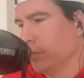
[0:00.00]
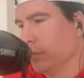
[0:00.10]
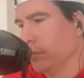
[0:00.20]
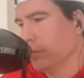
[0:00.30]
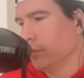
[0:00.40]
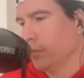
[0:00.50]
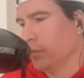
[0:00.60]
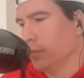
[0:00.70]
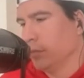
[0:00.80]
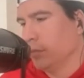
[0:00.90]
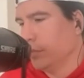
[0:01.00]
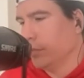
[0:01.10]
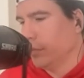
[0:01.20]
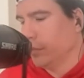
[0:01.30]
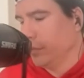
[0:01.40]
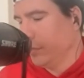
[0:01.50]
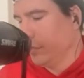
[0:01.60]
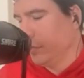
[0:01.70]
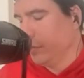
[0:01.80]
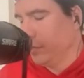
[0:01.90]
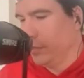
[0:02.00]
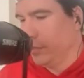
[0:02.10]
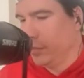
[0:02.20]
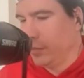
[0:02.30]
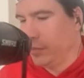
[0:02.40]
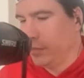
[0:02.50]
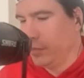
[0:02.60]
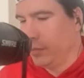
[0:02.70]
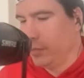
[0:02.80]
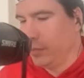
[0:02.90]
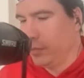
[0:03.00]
No words are spoken by the person on screen.